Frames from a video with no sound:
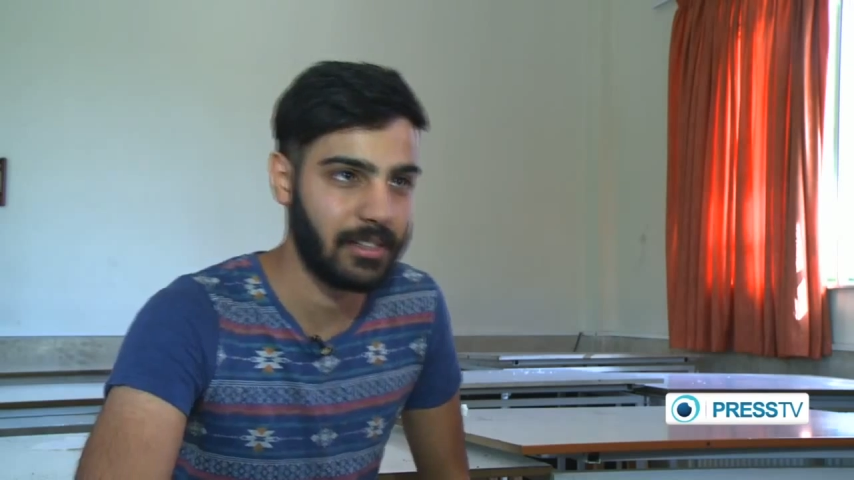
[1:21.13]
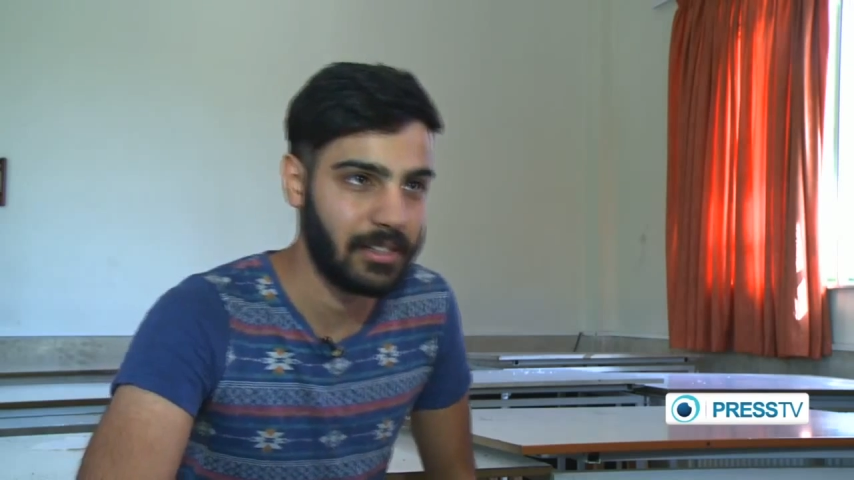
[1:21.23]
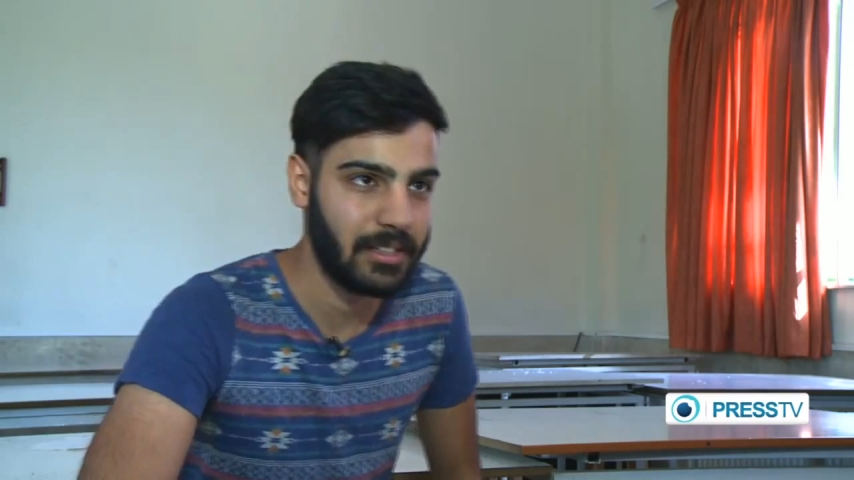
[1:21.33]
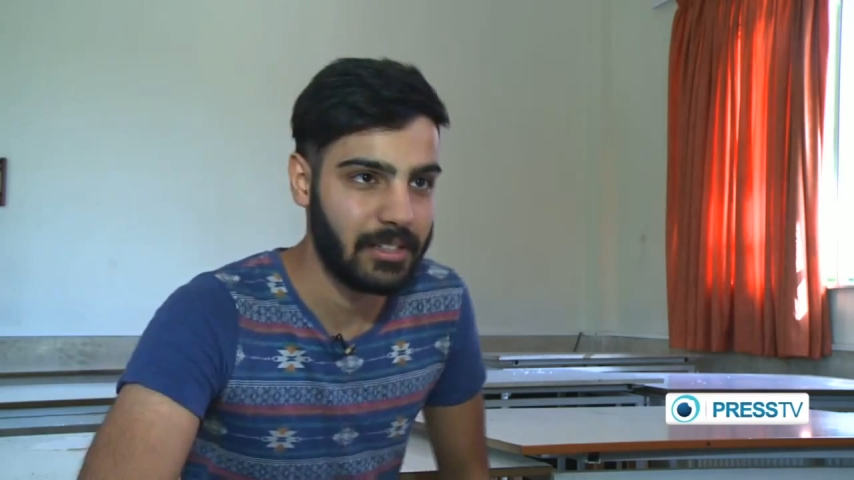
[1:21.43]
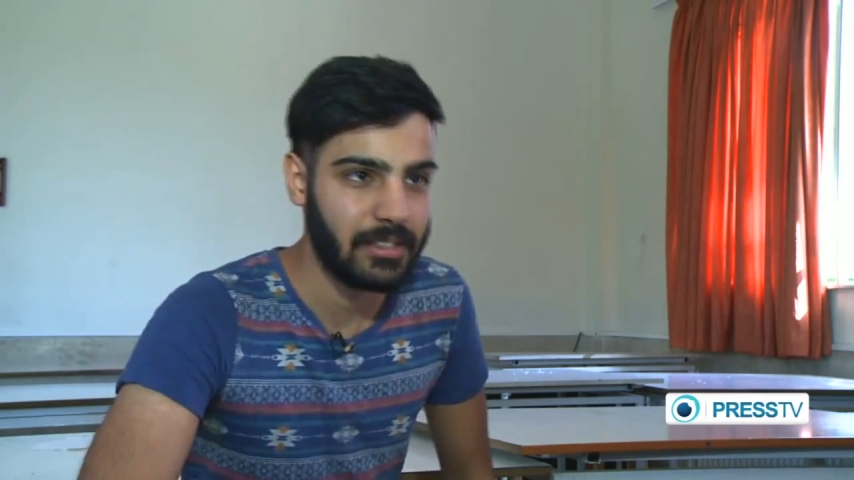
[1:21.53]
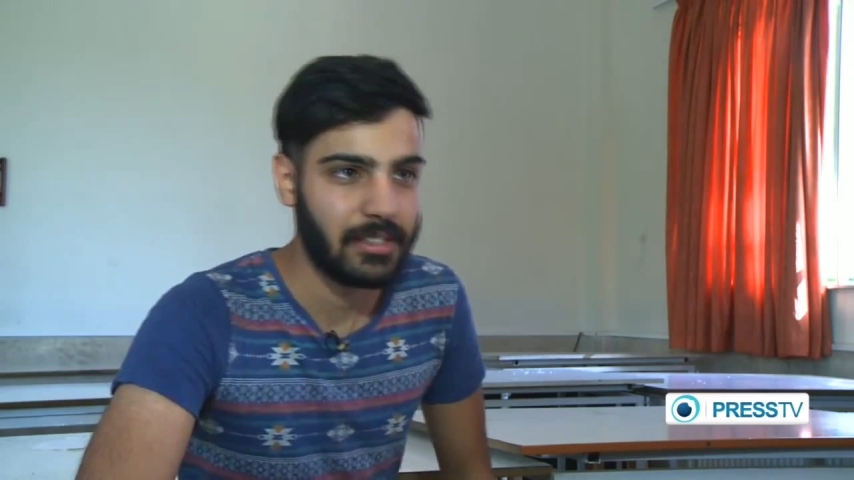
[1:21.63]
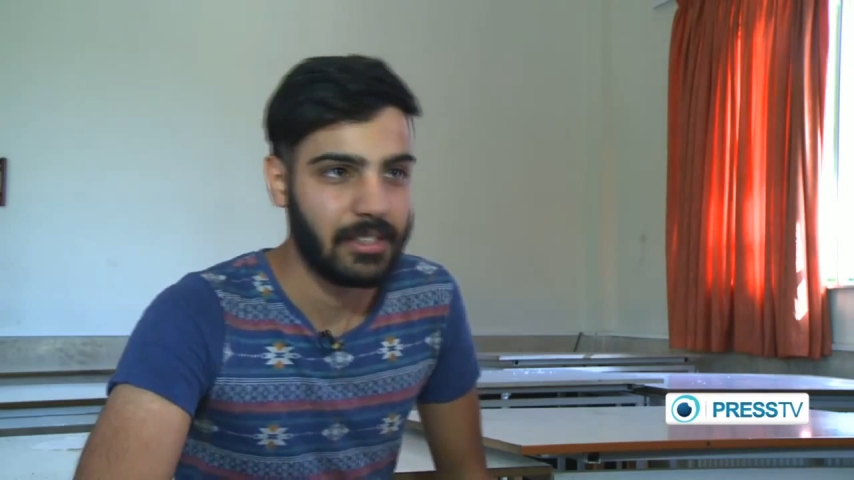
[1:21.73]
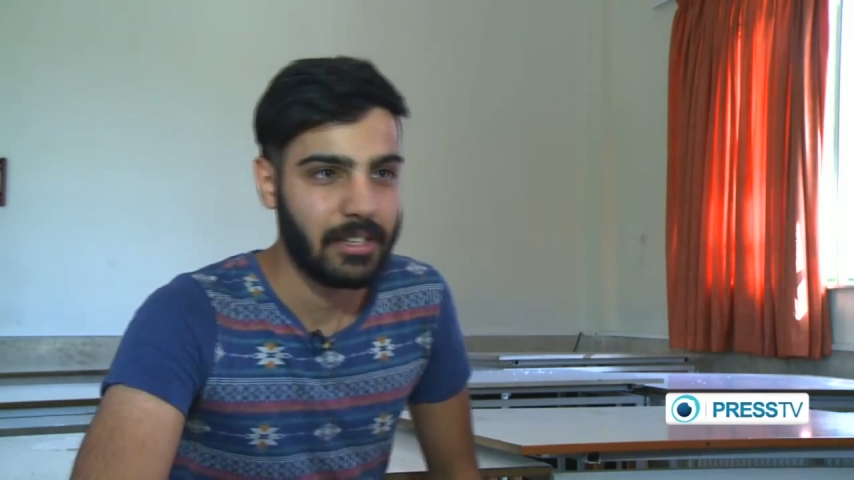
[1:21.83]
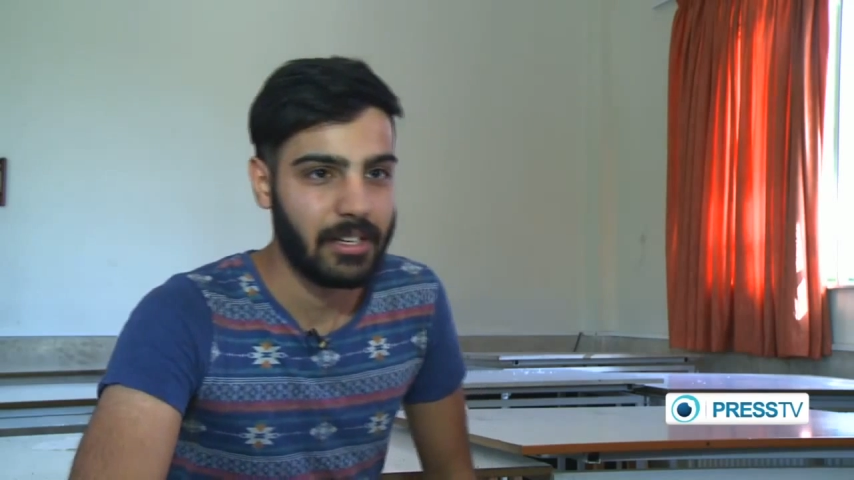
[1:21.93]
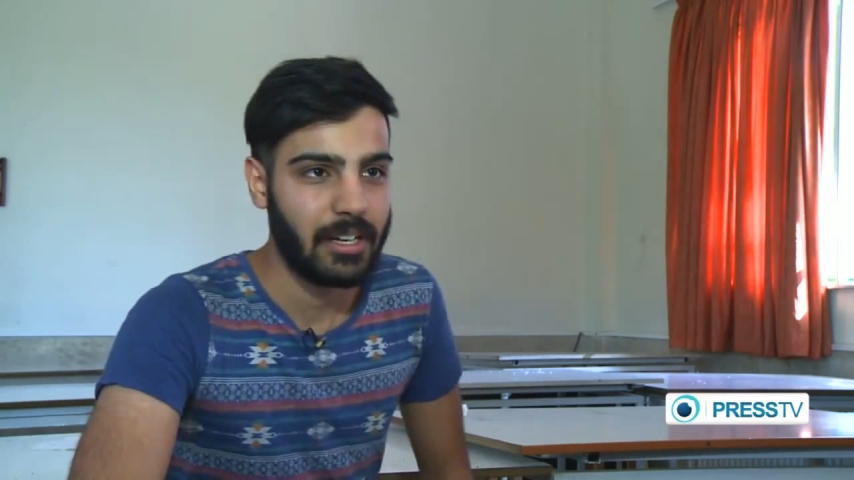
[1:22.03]
What are you
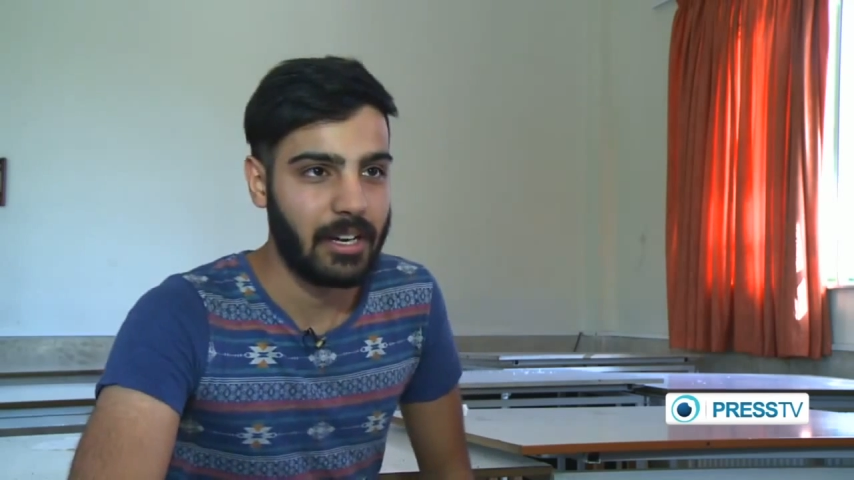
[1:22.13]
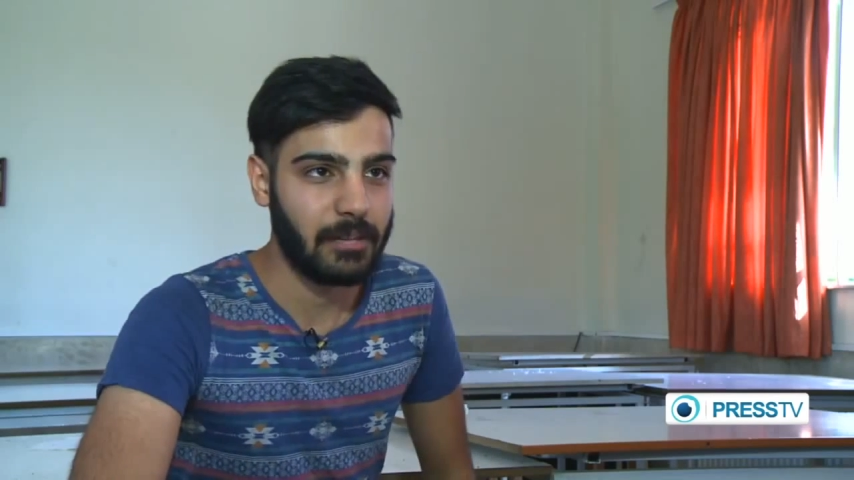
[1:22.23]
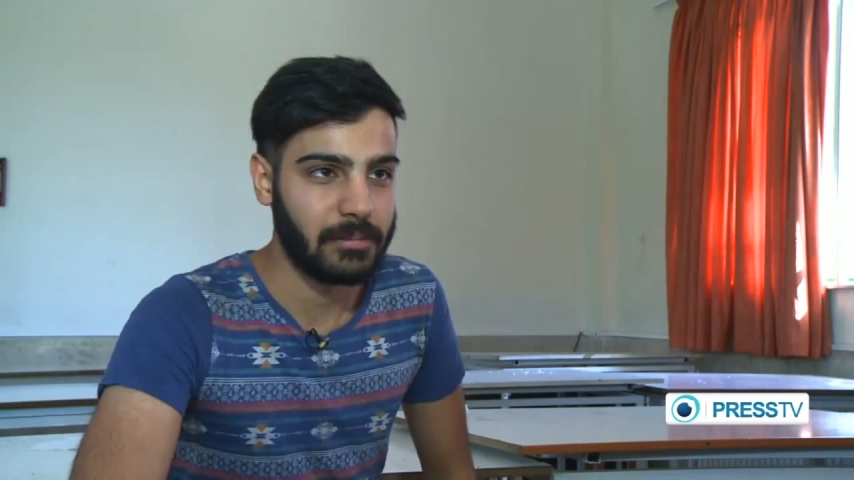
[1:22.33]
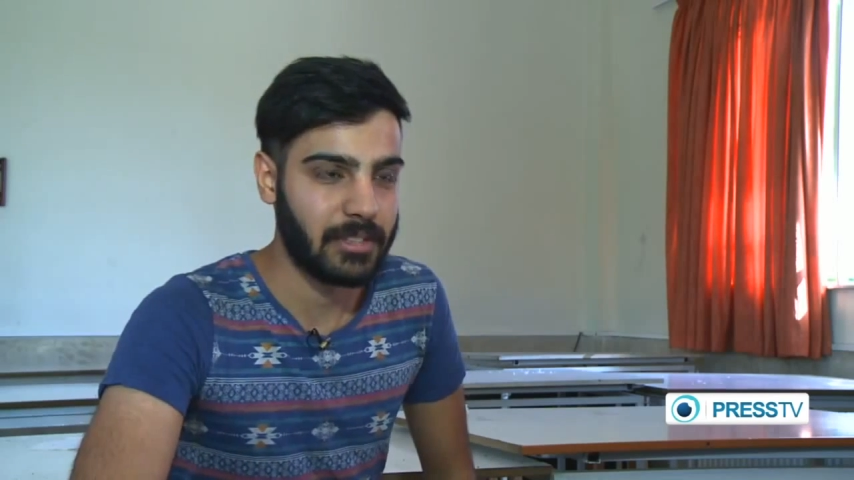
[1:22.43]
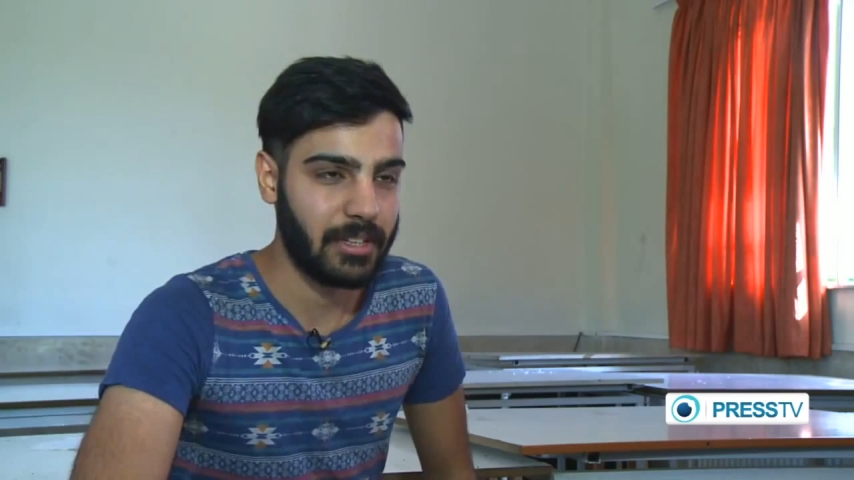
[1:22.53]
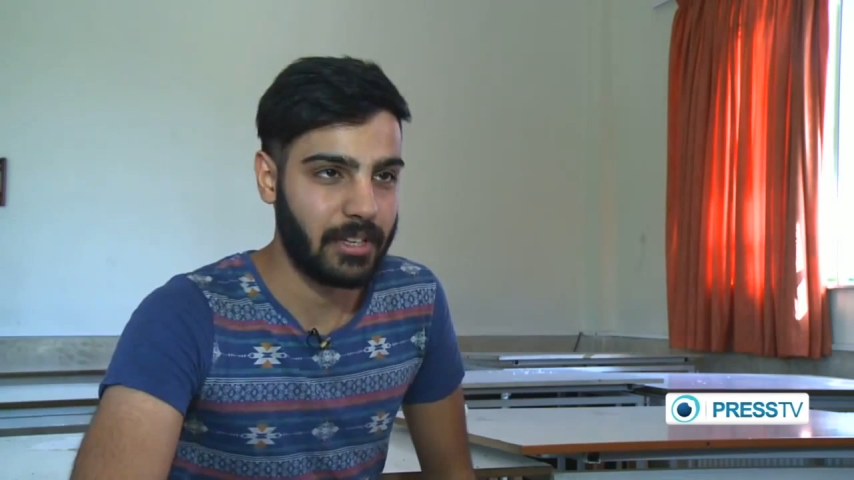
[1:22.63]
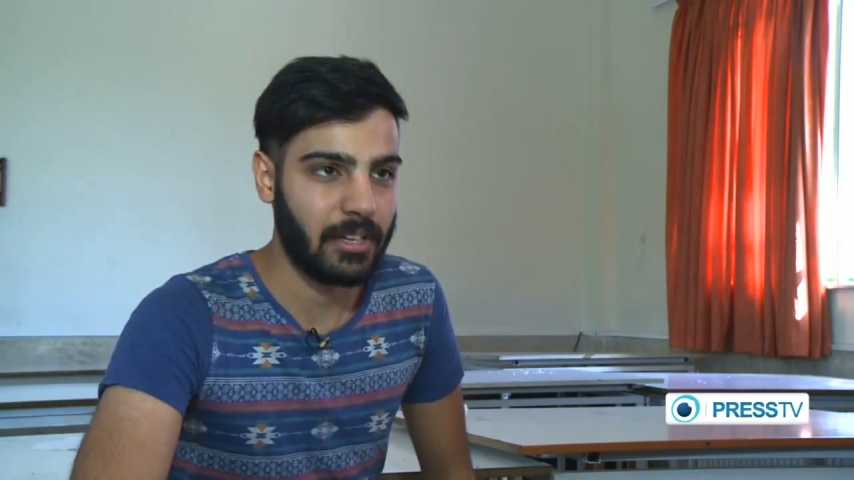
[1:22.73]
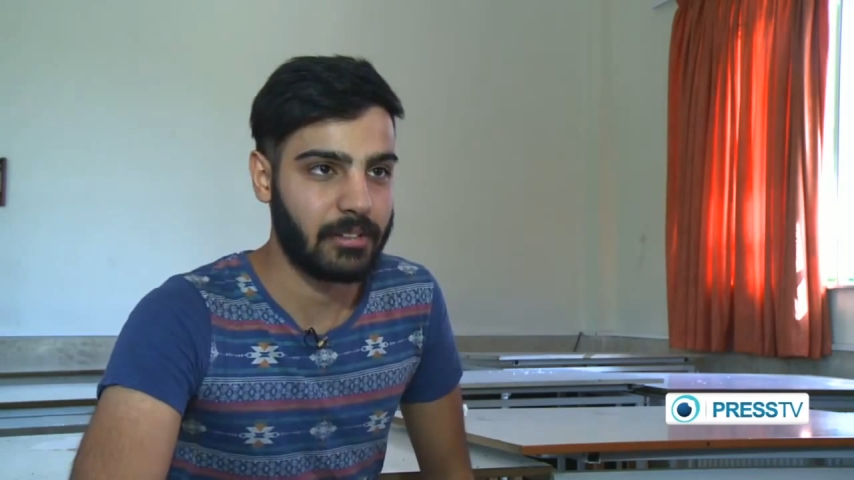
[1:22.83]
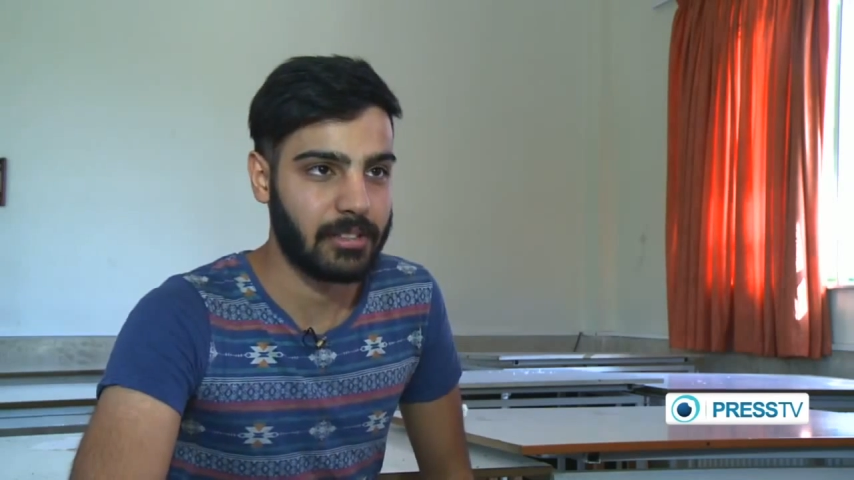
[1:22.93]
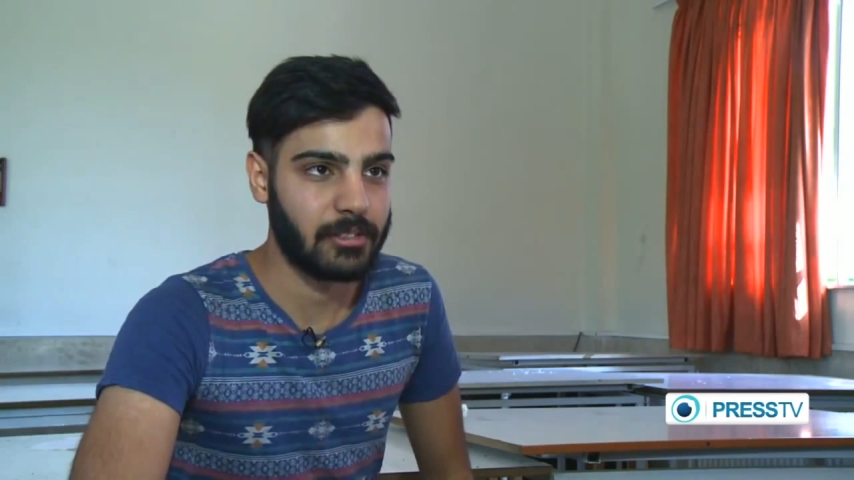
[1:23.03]
studying? I'm studying
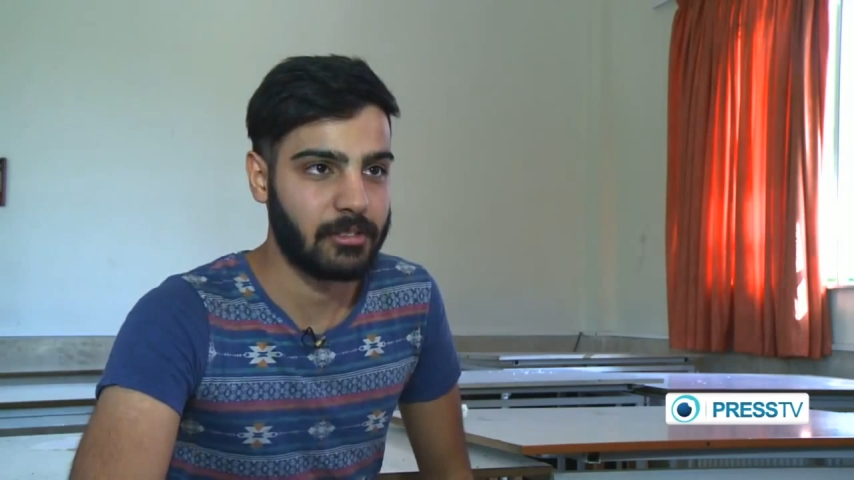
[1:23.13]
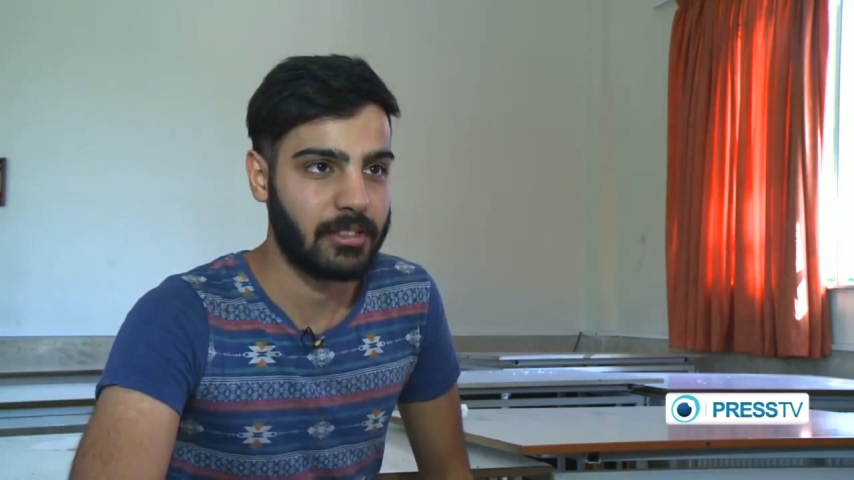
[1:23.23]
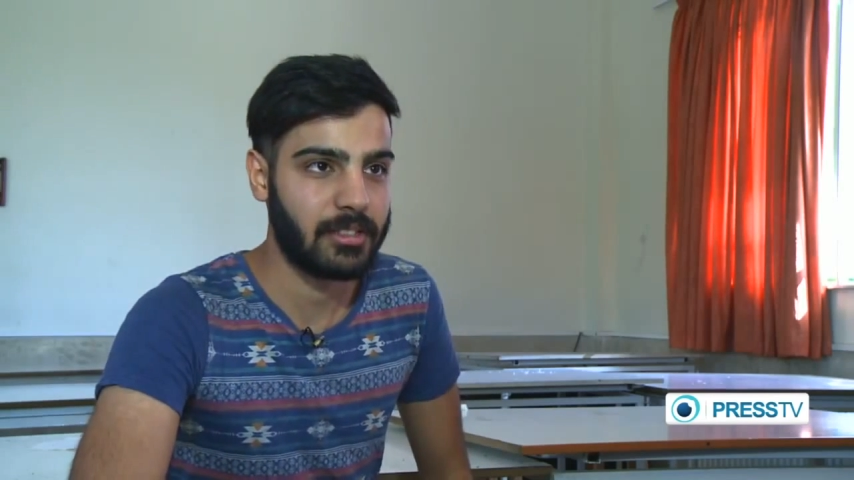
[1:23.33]
architecture.